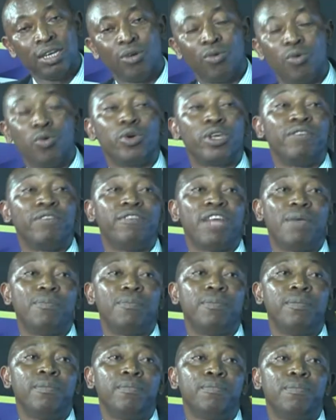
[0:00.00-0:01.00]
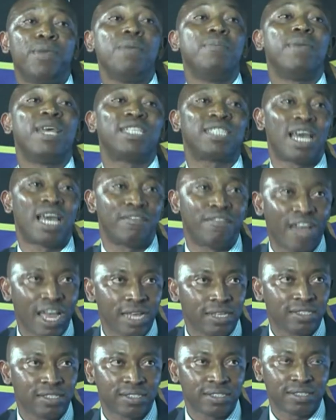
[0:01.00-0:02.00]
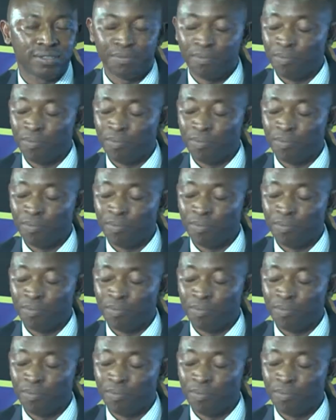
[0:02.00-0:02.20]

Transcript: will give them payment advice.